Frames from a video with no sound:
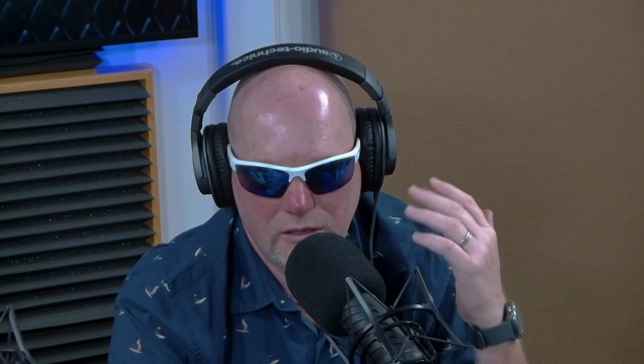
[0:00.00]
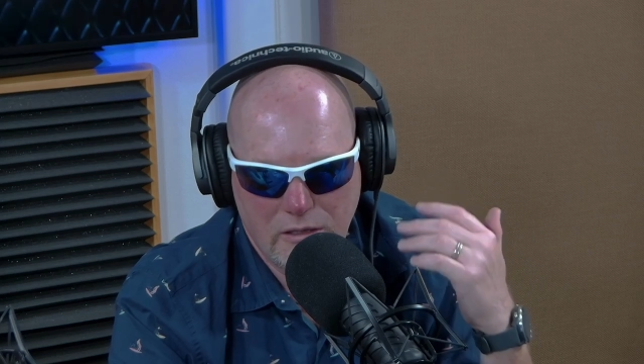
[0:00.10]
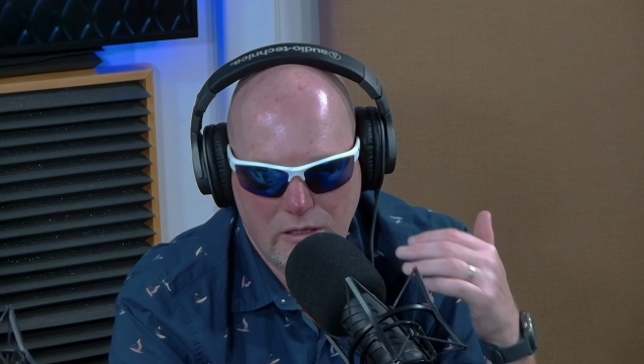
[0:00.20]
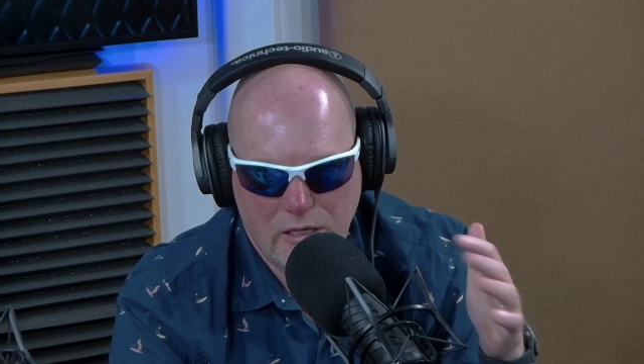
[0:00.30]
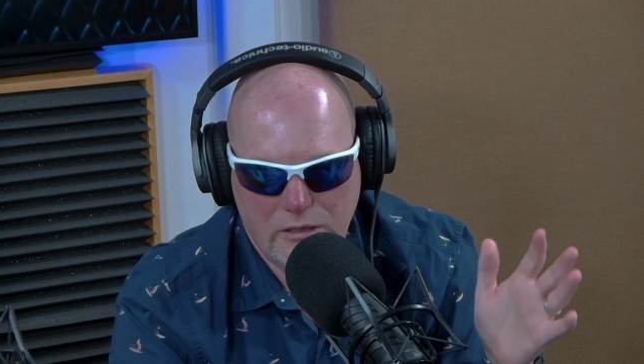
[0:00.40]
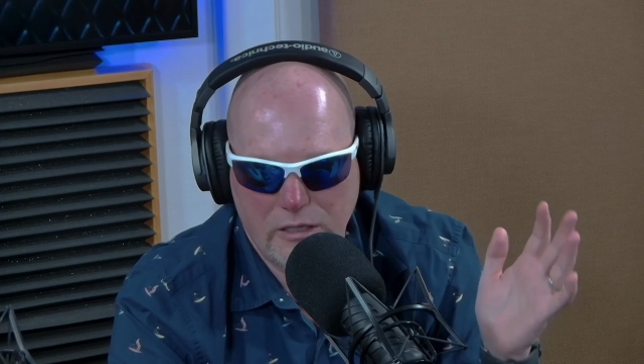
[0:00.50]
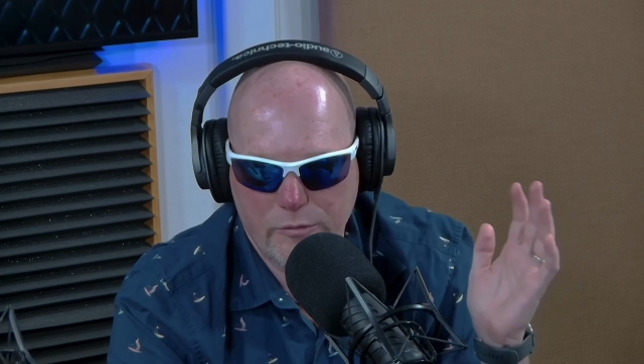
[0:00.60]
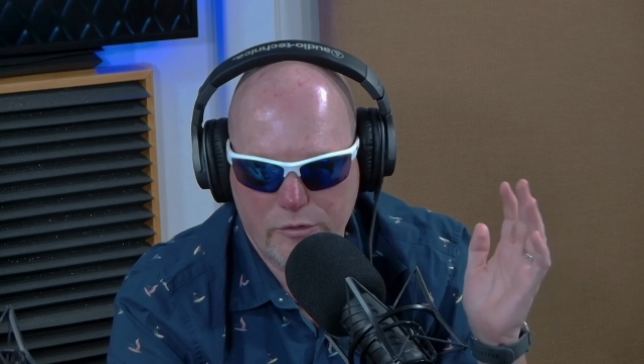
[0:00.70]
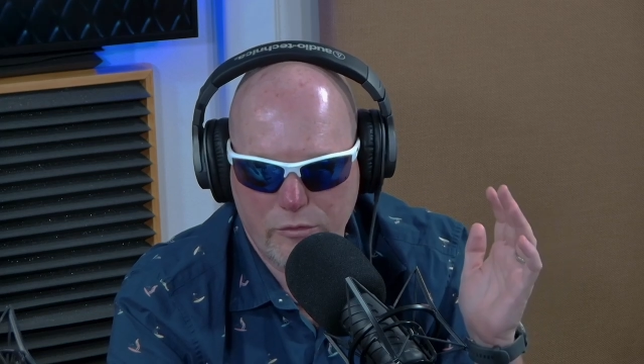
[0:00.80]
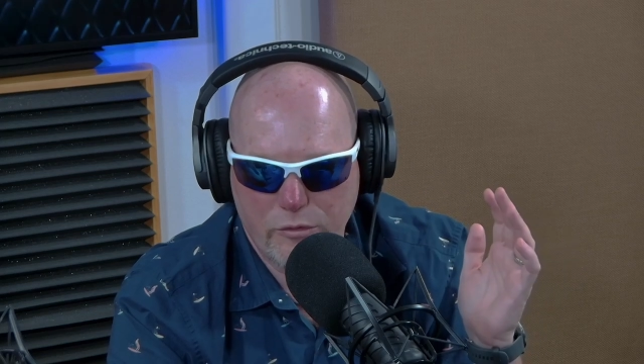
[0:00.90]
it comes
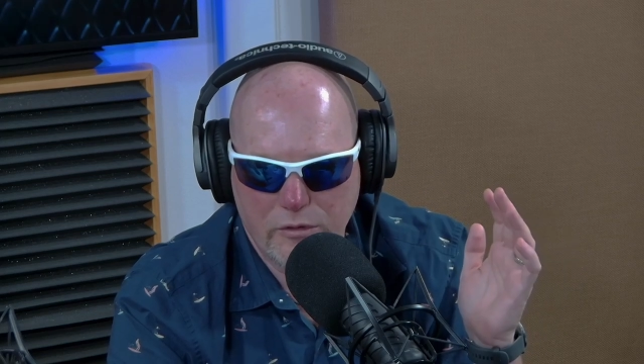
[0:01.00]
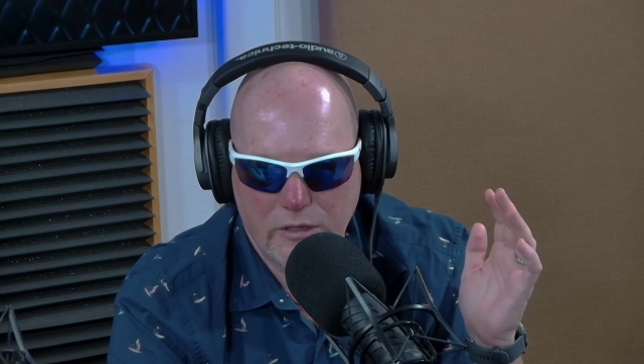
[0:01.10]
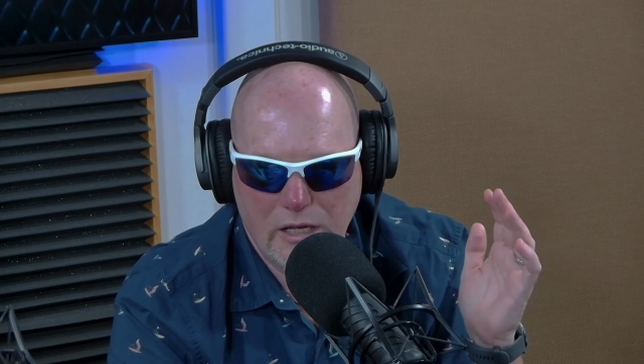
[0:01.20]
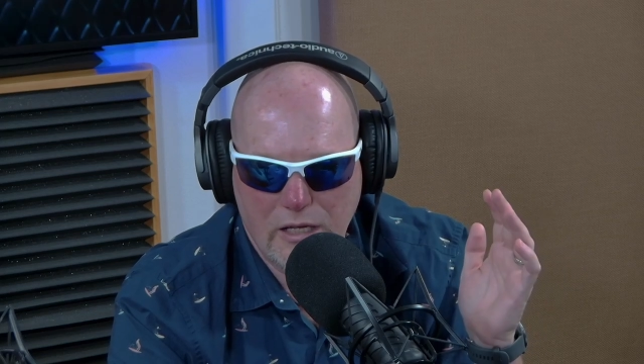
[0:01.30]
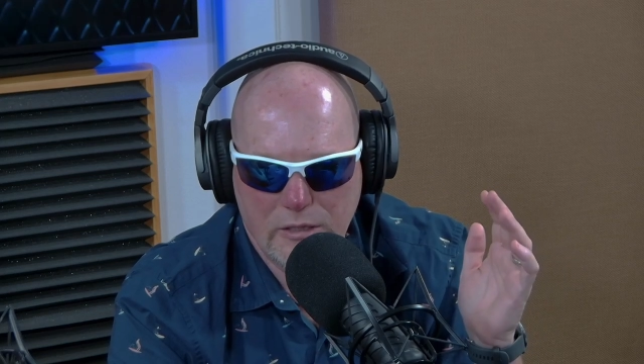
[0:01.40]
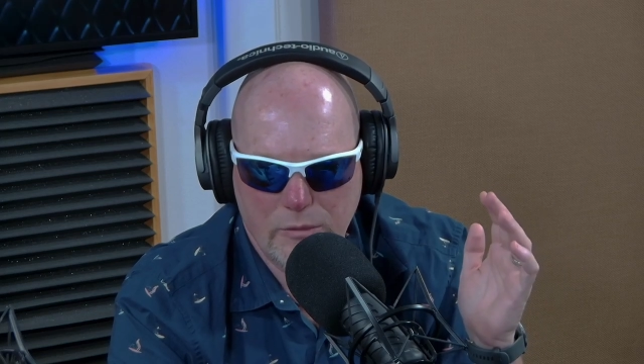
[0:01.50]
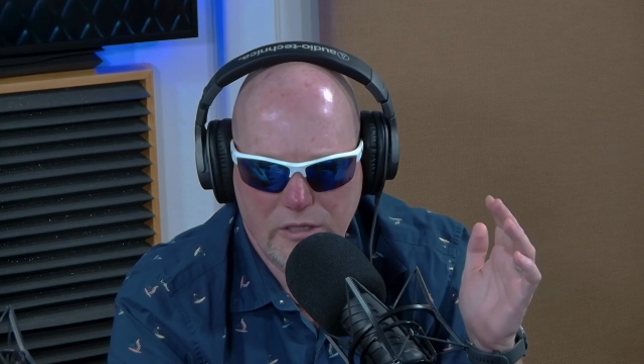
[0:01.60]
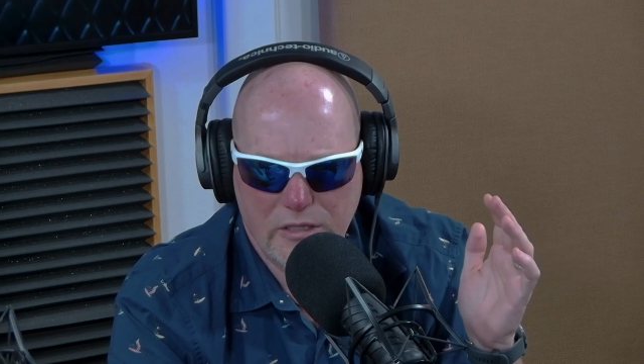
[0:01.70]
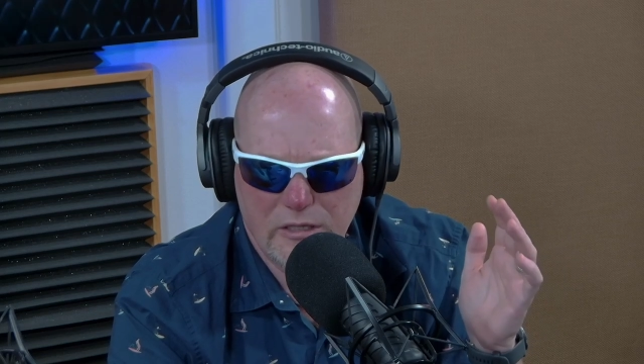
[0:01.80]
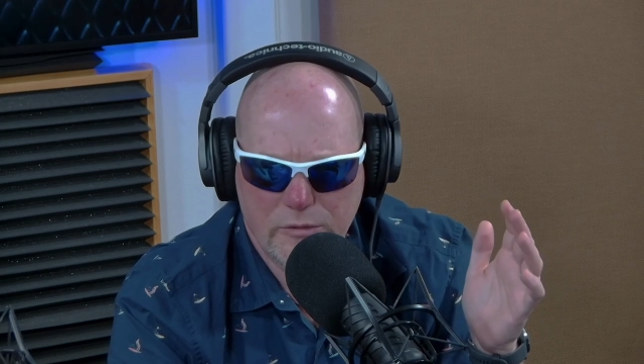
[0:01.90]
through. And somebody
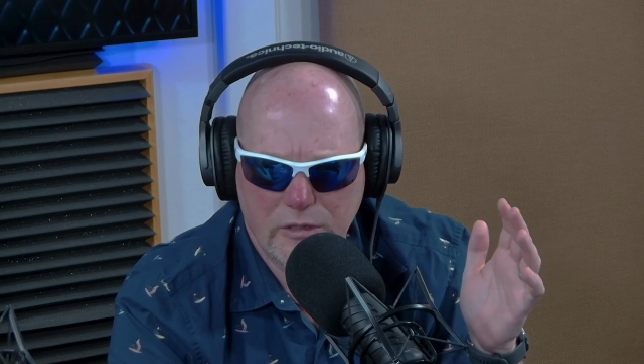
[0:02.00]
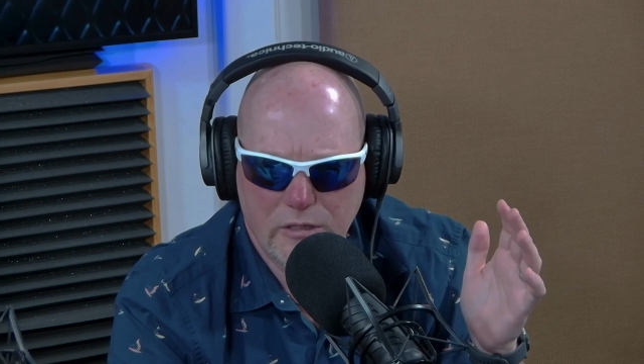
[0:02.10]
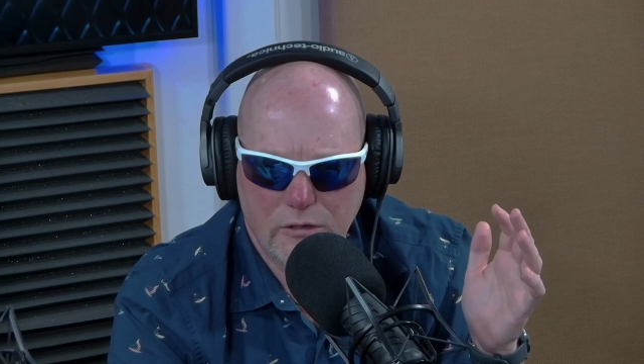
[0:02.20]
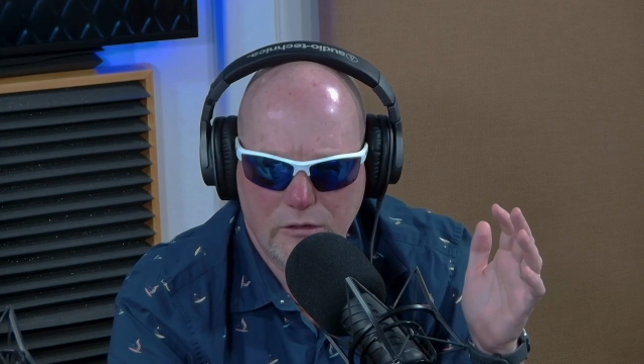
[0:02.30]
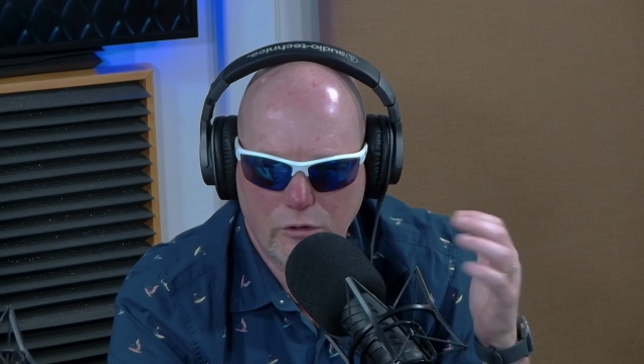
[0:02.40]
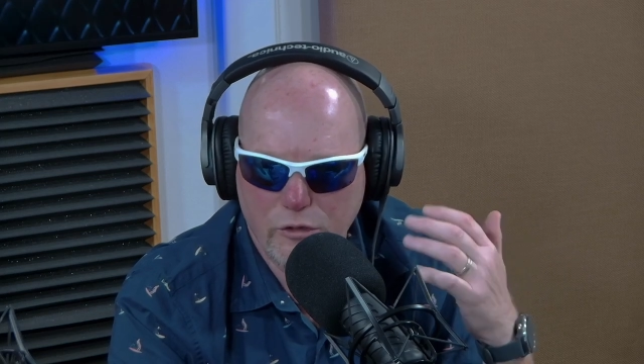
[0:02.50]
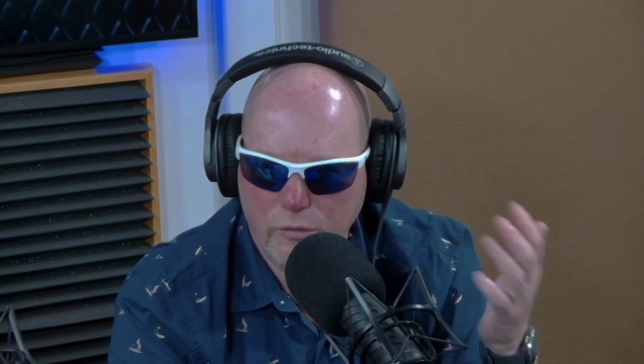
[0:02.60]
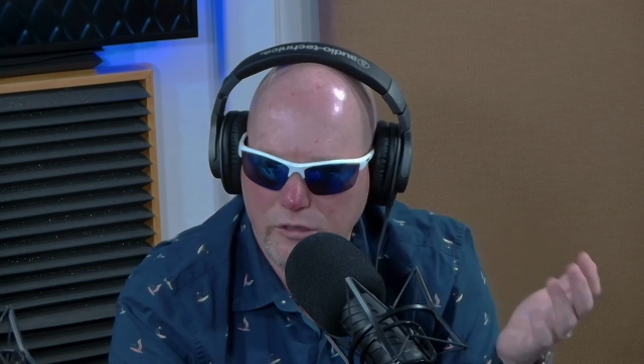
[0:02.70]
tells me, don't you want to